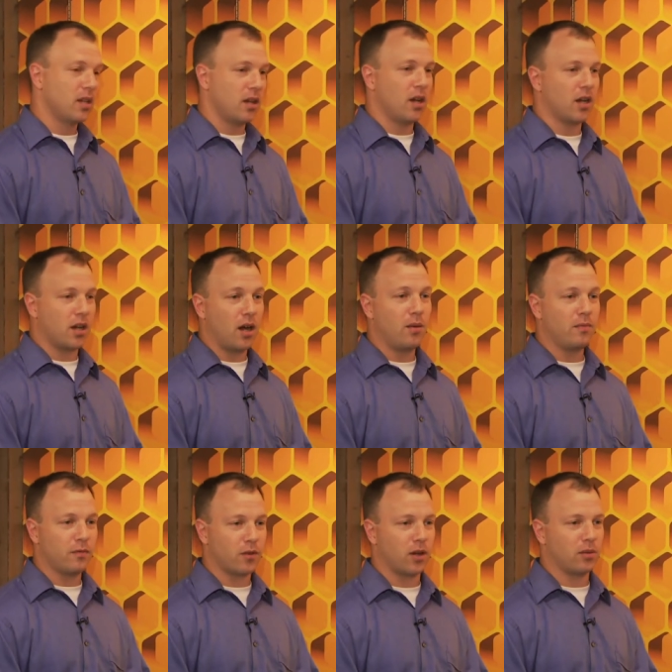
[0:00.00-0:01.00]
uh, come
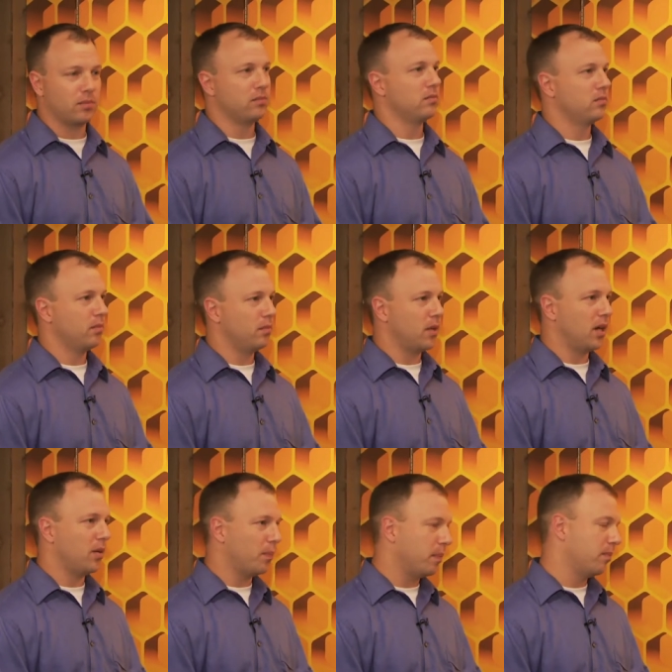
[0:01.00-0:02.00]
from
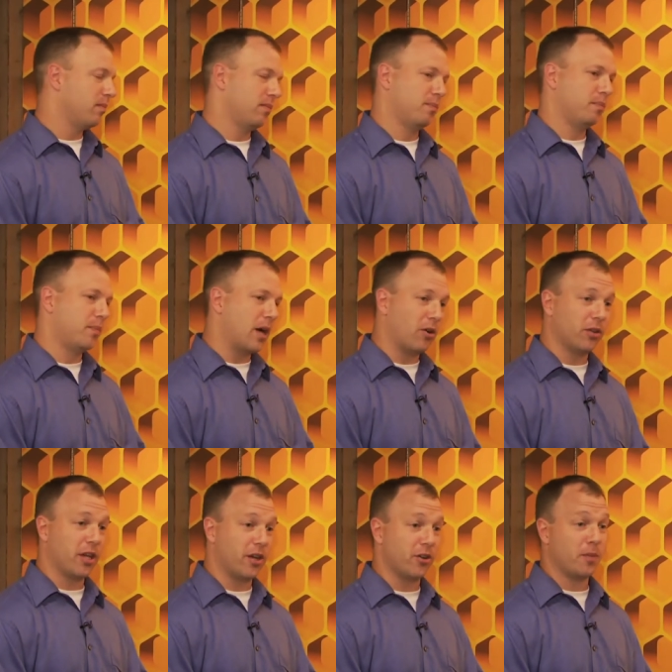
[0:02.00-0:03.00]
uh,
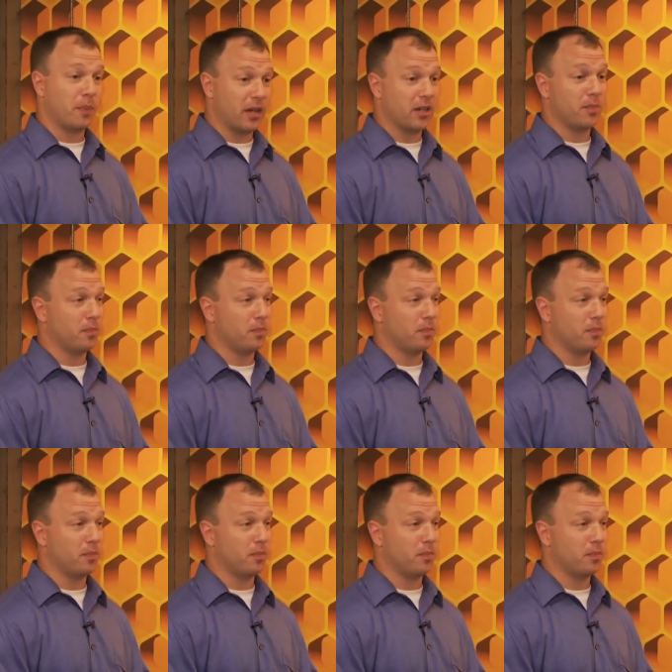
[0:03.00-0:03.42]
pollinator-dependent